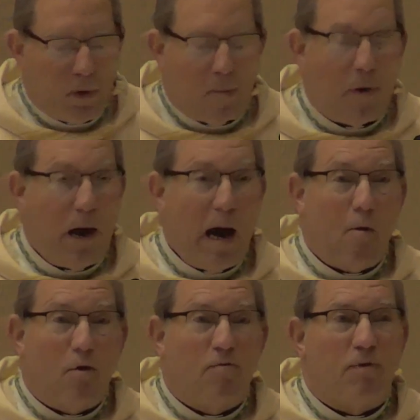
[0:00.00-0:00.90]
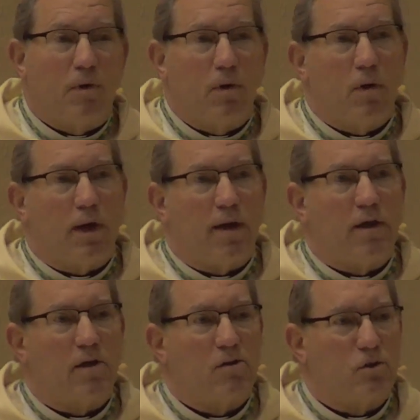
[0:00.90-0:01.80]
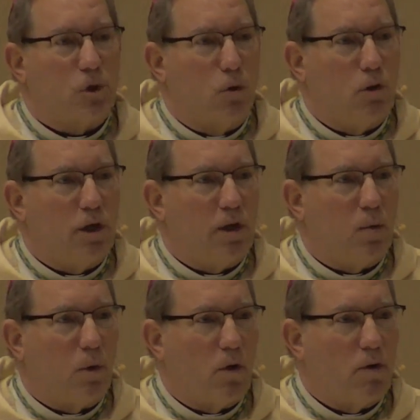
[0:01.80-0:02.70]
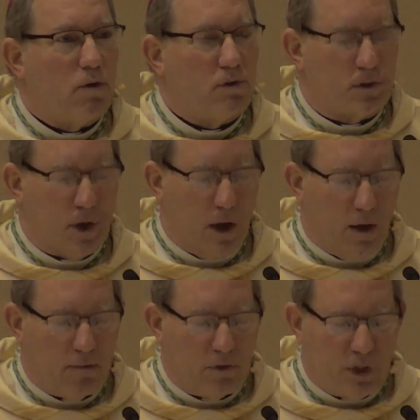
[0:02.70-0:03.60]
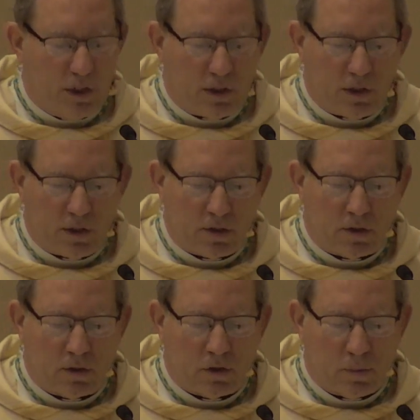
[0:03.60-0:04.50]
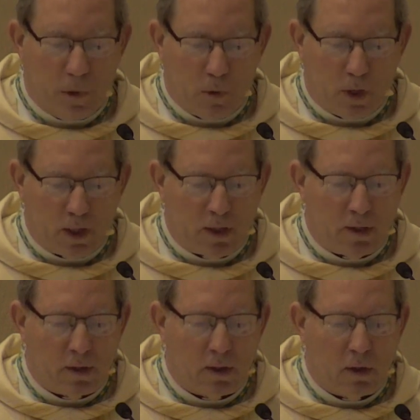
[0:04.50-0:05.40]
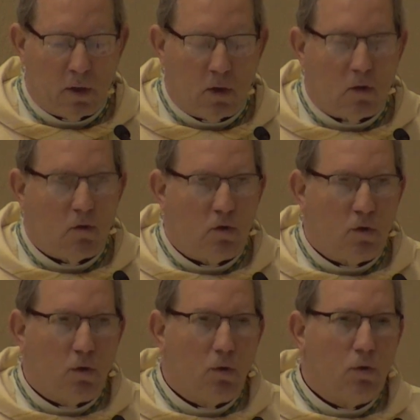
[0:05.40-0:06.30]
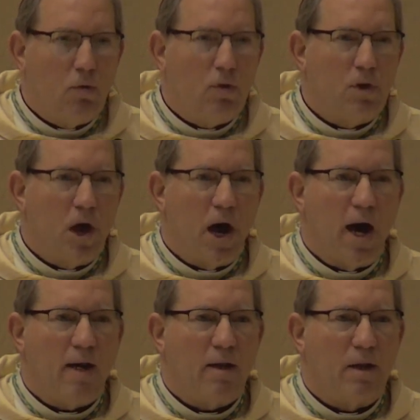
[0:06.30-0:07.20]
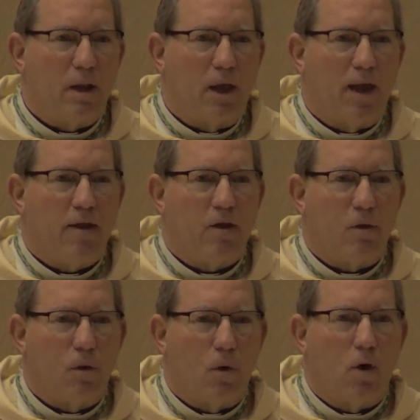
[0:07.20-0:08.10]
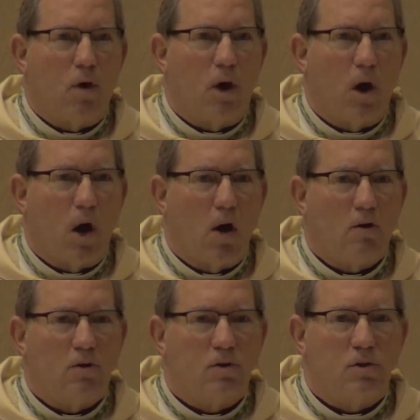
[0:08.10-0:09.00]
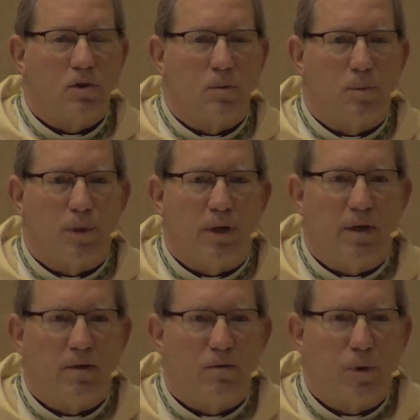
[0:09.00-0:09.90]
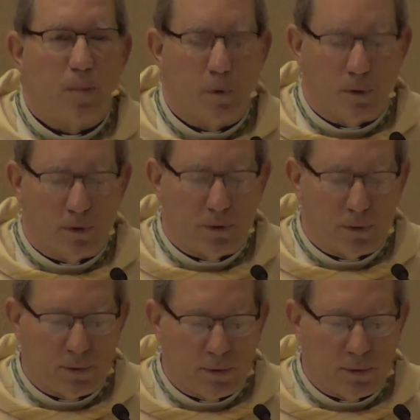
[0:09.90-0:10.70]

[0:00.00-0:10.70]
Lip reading: powerful and consoling words of Jesus spoken. Do not let your hearts be troubled.